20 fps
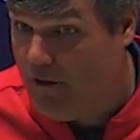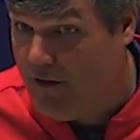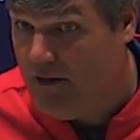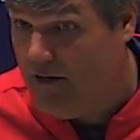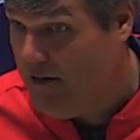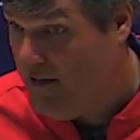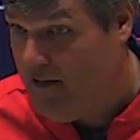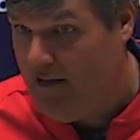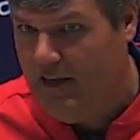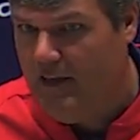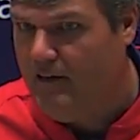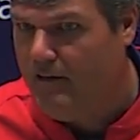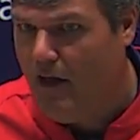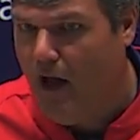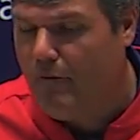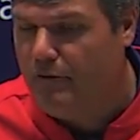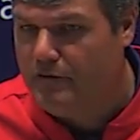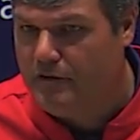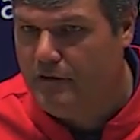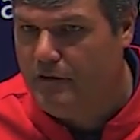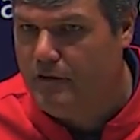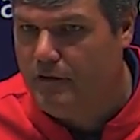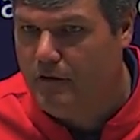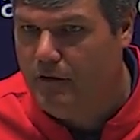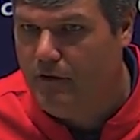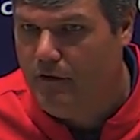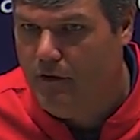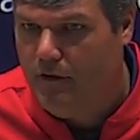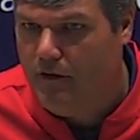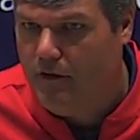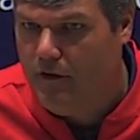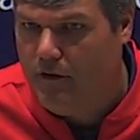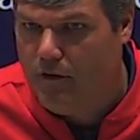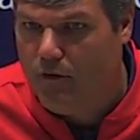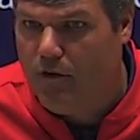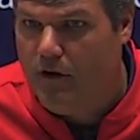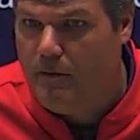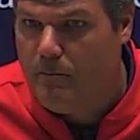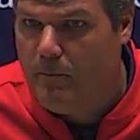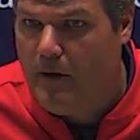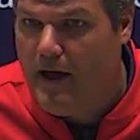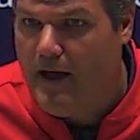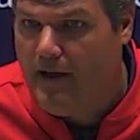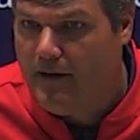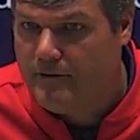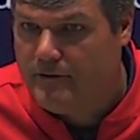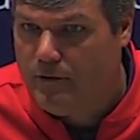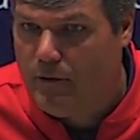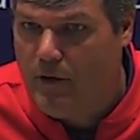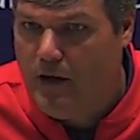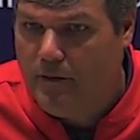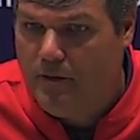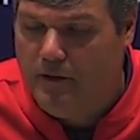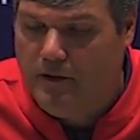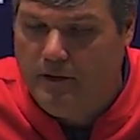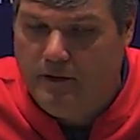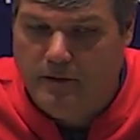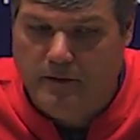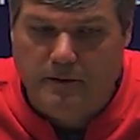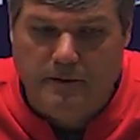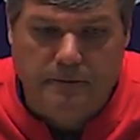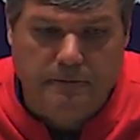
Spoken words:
And then he's obviously a great back. So I think,